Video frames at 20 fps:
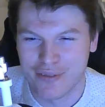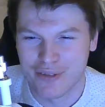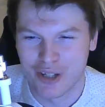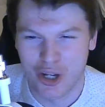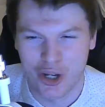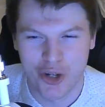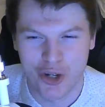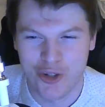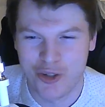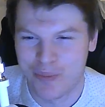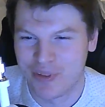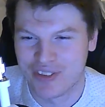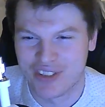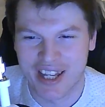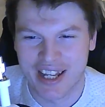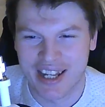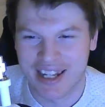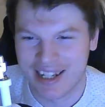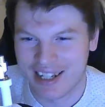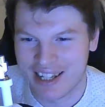
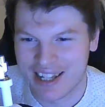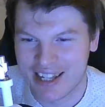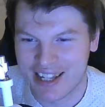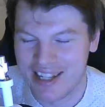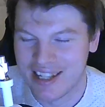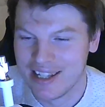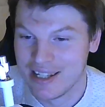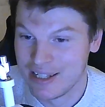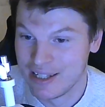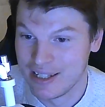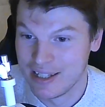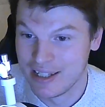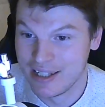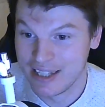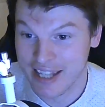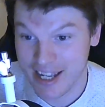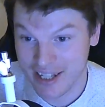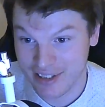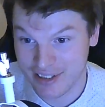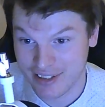100% clear.
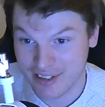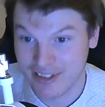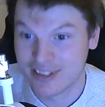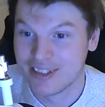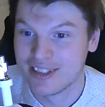Yes,